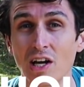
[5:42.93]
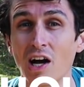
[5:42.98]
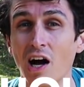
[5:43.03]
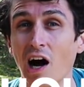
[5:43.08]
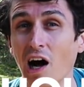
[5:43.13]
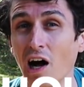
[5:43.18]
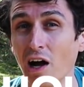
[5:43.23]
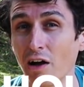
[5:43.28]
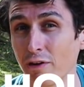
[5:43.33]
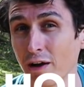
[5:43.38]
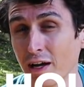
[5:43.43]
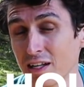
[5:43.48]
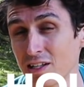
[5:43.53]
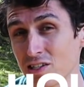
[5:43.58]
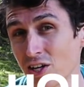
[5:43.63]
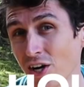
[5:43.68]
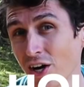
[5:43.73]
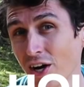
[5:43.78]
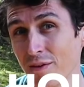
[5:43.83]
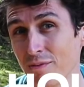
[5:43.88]
I've had
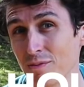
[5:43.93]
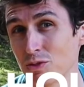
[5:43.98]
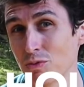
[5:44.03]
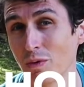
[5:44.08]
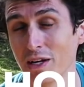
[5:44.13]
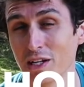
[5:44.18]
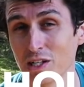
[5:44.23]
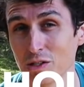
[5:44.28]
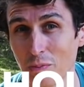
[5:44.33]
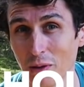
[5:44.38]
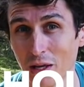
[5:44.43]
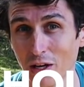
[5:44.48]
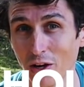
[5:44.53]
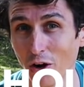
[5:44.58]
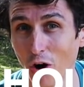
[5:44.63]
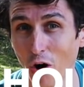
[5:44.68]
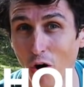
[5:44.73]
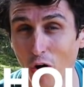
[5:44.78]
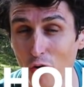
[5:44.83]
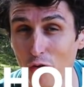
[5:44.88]
times when it's been
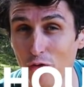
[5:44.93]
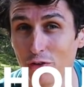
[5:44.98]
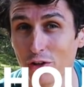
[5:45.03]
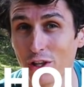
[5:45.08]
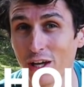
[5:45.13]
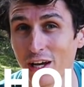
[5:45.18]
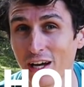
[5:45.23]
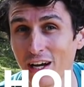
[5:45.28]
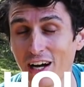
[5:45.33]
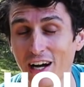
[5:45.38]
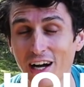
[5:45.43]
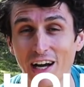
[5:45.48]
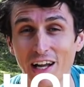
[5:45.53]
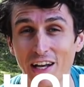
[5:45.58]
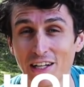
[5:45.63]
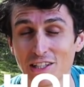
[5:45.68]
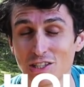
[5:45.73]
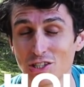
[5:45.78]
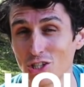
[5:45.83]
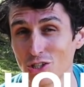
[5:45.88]
over that, and
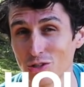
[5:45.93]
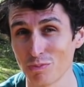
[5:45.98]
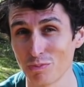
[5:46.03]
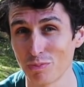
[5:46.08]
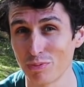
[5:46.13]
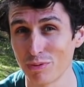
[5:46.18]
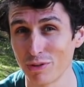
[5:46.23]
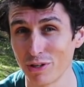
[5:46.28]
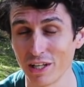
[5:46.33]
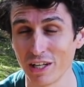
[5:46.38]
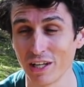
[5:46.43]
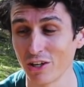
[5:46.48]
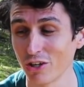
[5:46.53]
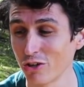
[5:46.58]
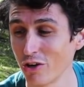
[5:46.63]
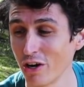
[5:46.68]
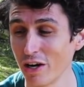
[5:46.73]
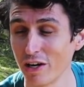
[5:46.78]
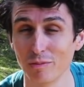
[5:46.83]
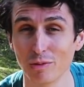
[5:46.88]
that's just pretty
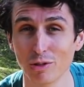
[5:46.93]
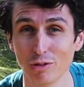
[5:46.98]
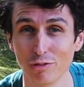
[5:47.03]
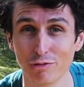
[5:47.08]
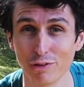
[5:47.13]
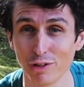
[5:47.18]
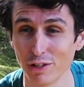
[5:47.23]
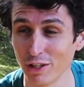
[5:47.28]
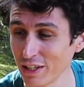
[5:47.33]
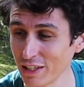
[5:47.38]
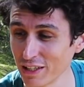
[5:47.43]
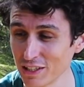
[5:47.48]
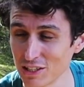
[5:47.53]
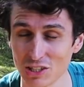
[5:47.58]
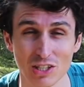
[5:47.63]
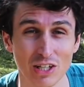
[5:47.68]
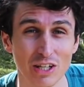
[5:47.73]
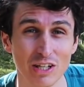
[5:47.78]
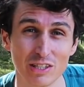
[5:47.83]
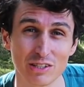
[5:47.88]
incredible for like the
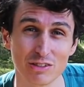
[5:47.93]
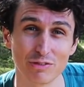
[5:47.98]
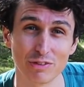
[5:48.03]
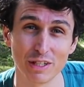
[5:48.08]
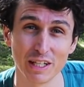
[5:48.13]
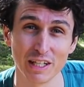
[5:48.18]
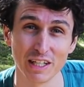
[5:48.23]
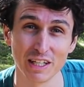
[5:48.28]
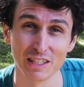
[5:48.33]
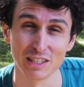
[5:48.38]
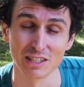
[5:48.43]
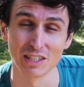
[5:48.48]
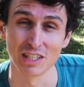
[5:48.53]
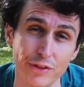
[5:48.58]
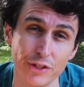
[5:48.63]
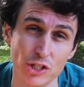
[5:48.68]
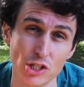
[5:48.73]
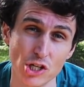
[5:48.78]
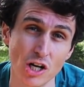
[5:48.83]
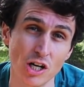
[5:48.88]
size of it is.
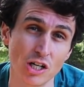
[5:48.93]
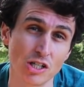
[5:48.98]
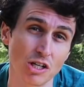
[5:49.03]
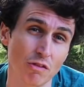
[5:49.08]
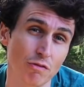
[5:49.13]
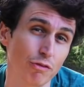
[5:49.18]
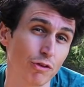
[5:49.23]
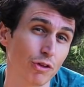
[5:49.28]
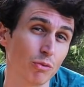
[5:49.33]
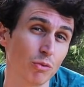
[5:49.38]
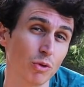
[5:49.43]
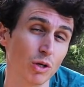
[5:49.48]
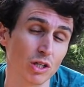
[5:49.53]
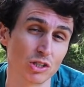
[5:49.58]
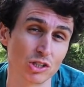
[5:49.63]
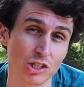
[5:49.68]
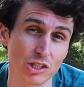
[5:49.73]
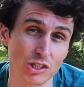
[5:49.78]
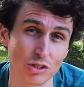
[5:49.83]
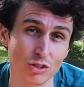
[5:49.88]
The charging for the
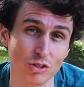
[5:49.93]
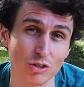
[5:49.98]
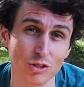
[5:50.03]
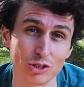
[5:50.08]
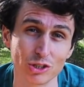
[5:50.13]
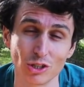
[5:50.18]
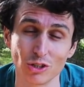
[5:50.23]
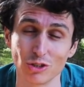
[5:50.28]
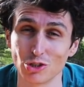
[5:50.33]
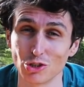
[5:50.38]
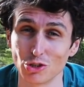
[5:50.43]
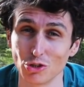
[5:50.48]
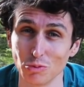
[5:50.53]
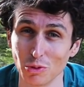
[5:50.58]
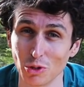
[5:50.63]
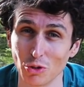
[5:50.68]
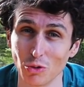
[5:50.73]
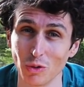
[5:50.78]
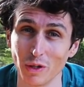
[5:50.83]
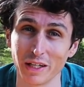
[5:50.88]
watch is also
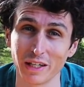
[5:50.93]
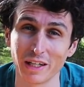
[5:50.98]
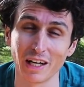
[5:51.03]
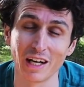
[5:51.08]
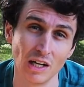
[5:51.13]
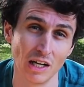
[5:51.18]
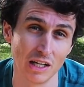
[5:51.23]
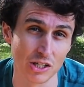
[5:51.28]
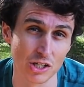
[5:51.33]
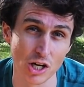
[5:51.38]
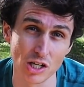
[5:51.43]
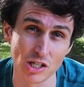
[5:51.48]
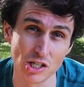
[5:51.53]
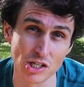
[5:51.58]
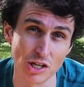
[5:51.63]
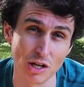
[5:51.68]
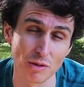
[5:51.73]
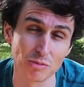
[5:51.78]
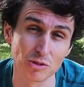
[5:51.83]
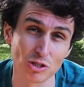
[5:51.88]
super quick and
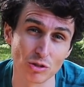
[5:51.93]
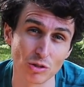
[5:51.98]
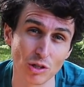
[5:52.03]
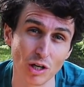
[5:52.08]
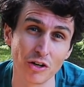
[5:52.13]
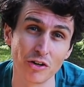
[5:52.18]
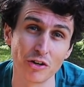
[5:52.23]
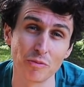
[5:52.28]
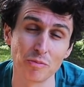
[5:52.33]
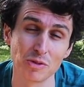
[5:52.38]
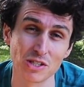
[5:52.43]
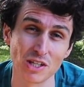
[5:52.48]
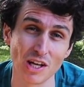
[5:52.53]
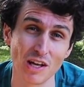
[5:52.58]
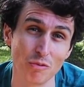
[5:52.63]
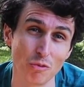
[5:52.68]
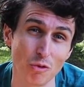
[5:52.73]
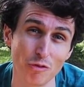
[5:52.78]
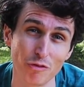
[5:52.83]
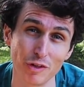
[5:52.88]
charges up to
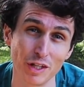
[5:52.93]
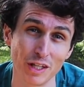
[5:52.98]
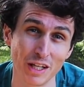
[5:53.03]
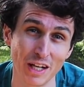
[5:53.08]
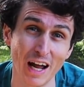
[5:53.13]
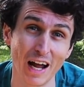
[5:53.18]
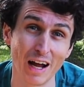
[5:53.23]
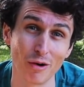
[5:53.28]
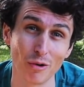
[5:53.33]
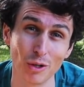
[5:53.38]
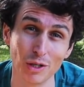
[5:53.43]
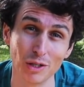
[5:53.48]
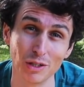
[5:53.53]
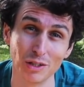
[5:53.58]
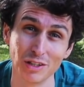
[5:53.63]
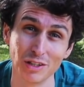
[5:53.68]
100% within an hour.